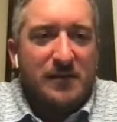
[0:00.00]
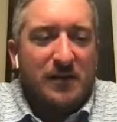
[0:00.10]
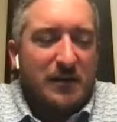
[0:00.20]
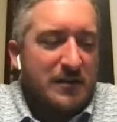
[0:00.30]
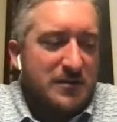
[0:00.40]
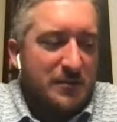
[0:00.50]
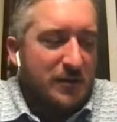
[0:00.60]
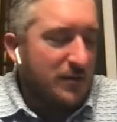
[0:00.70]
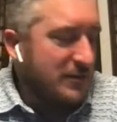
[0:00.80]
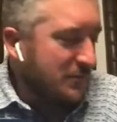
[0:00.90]
Okay, so I'm
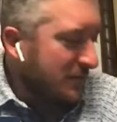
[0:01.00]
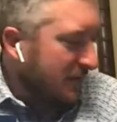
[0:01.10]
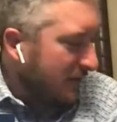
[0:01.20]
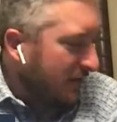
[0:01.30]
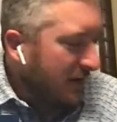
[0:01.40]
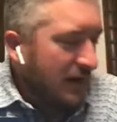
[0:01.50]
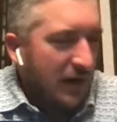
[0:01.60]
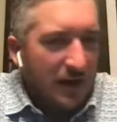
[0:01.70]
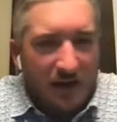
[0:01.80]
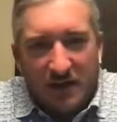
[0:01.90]
gonna go eat some dinner.
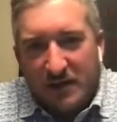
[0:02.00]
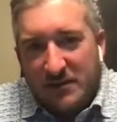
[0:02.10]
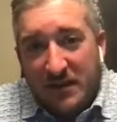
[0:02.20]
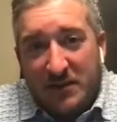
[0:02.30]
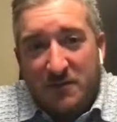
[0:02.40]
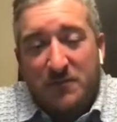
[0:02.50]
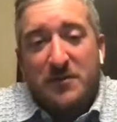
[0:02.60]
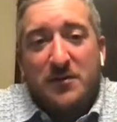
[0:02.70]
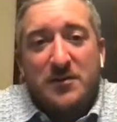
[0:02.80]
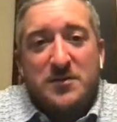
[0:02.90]
Thank you
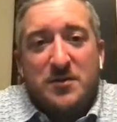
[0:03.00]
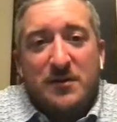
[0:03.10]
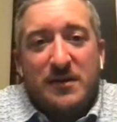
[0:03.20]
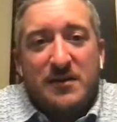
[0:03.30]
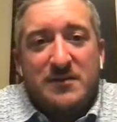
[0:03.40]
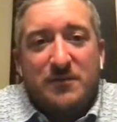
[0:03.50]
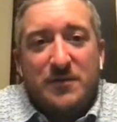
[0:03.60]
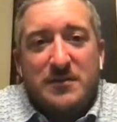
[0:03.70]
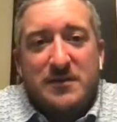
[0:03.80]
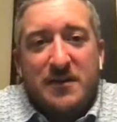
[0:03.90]
for joining us for
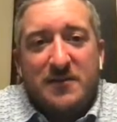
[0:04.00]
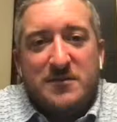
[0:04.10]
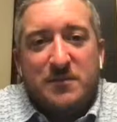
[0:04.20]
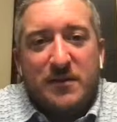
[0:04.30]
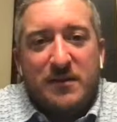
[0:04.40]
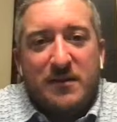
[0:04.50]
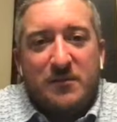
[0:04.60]
this announcement.